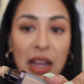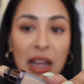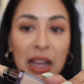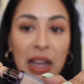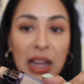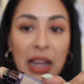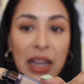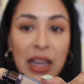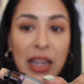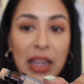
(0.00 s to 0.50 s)

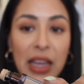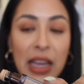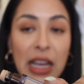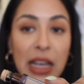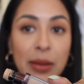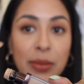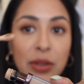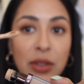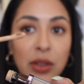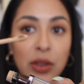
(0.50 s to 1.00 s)
I
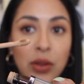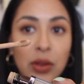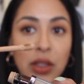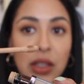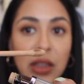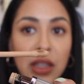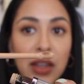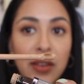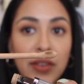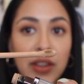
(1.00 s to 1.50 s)
absolutely
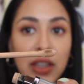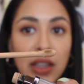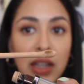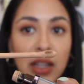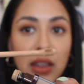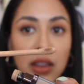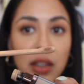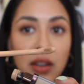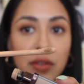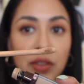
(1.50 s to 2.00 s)
love it. I
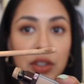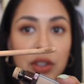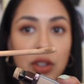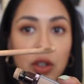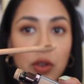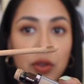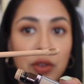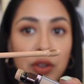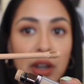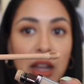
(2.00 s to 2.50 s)
love the
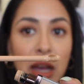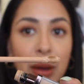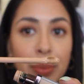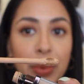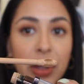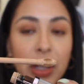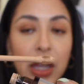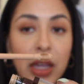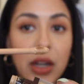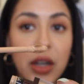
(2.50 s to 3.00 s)
doe foot
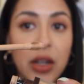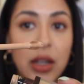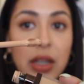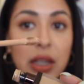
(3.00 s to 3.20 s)
applicator.